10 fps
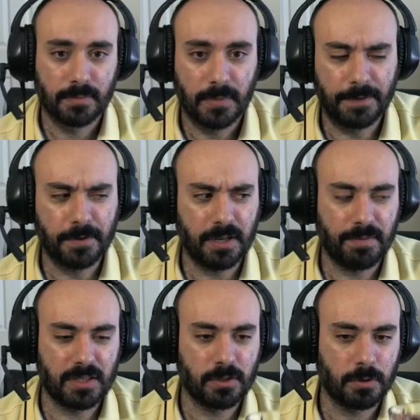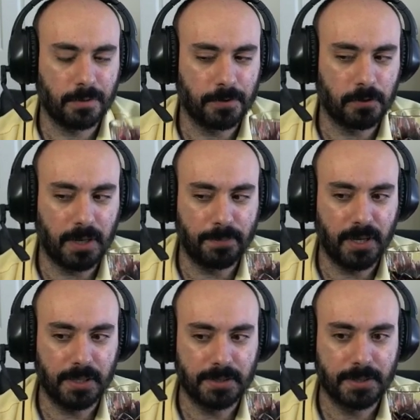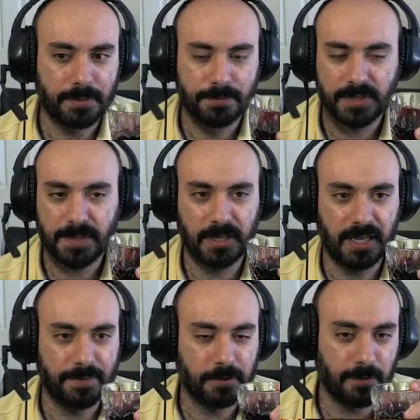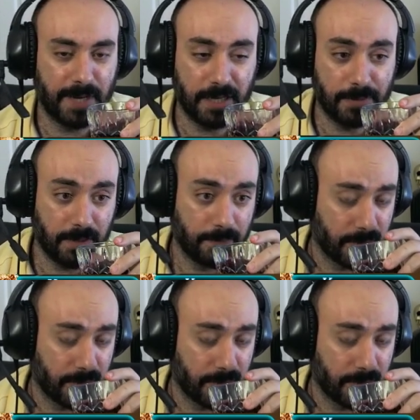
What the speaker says: I forget if that's true for drop pods. Someone will have to remind me.